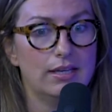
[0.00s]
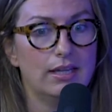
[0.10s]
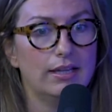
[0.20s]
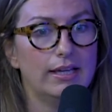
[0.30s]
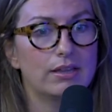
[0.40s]
mm-hmm.
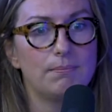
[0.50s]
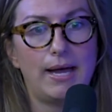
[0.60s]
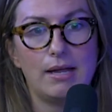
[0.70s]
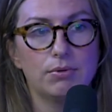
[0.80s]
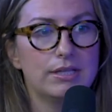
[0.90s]
that like the
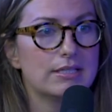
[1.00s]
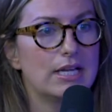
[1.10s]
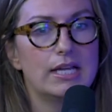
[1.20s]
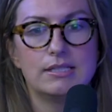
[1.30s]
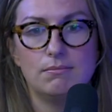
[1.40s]
Bible is
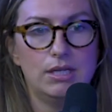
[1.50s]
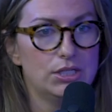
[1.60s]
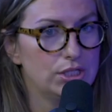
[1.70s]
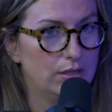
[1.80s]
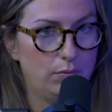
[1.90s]
not
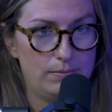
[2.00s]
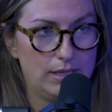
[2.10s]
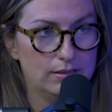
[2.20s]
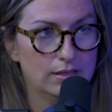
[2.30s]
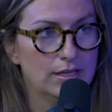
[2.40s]
diminishing
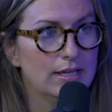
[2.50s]
women.